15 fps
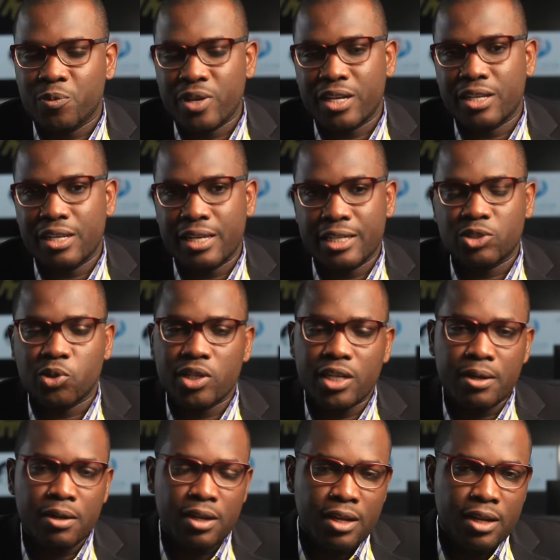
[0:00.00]
quickly hit on
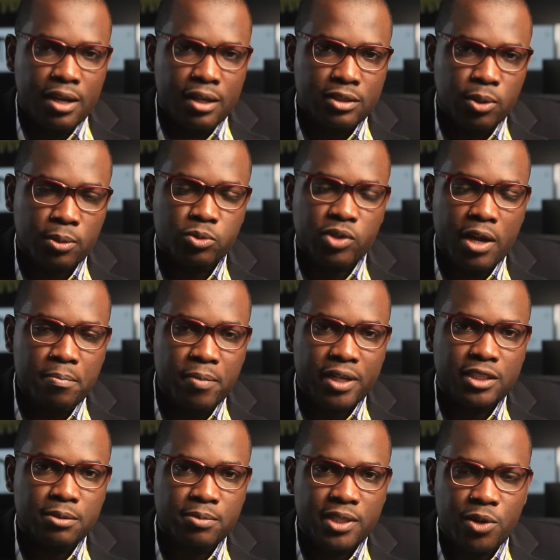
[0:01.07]
the subscribe
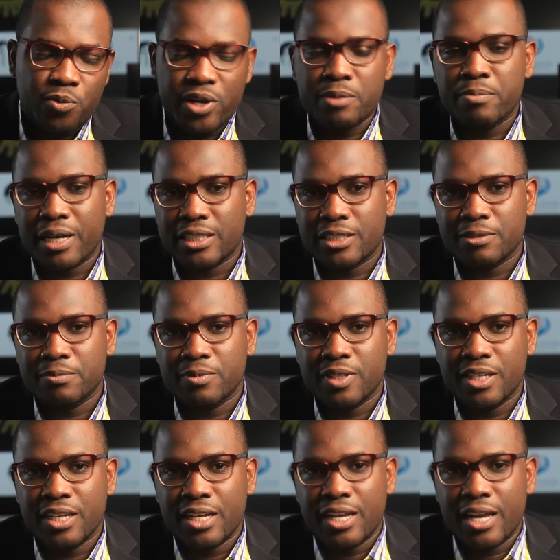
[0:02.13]
button, the red button.
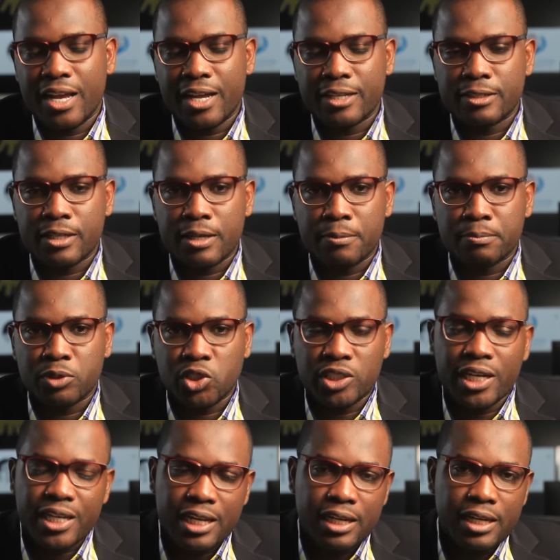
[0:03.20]
And
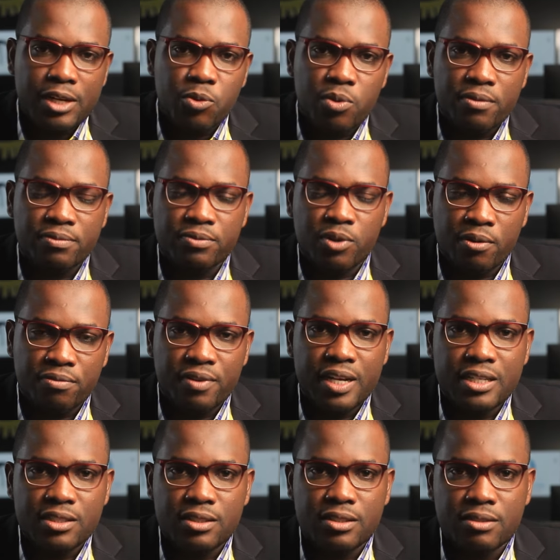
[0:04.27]
share the link with your
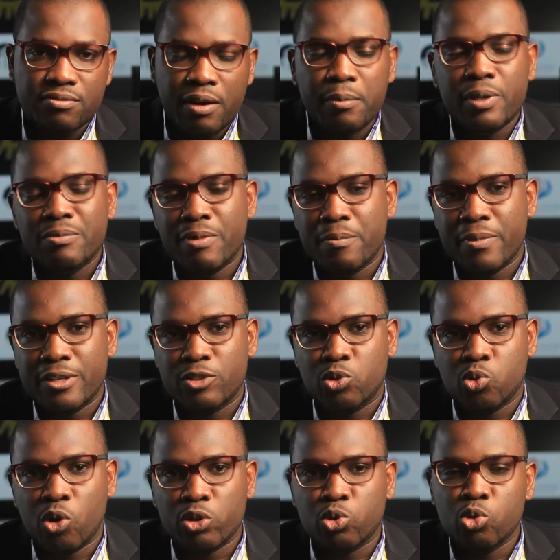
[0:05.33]
friends, family members
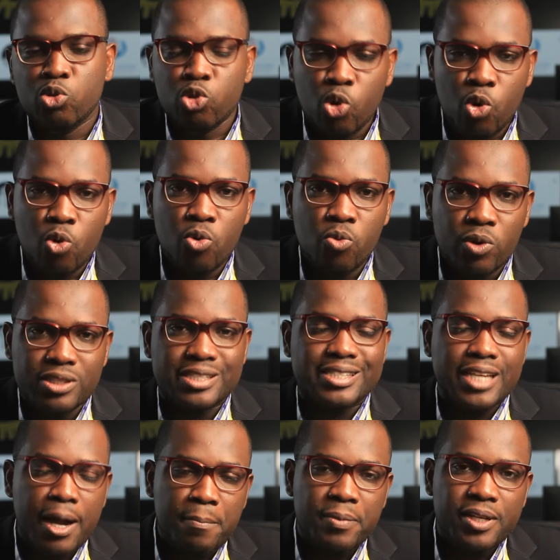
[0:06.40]
to also know what is
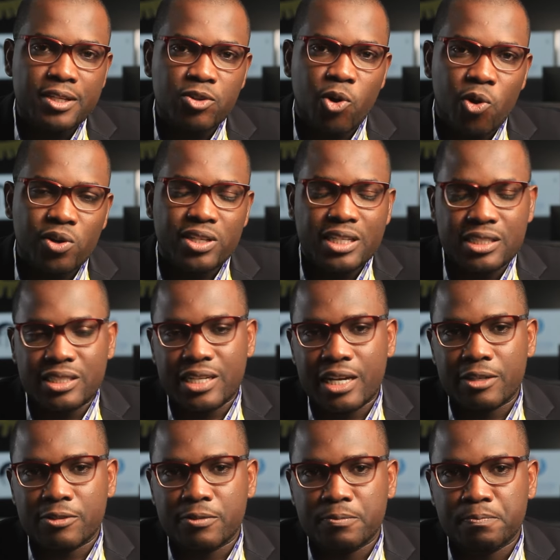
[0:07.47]
happening on this
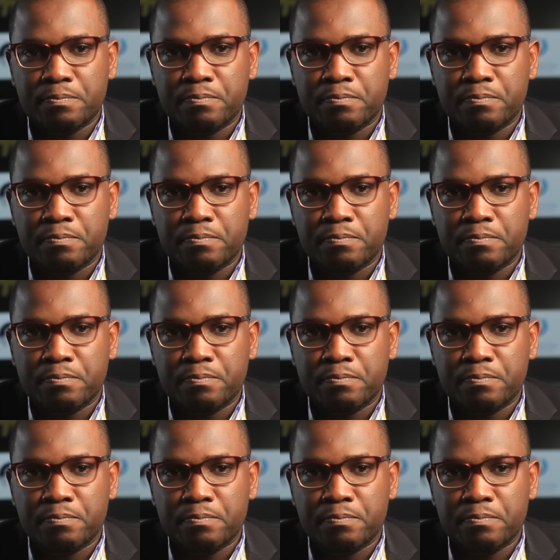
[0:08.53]
channel.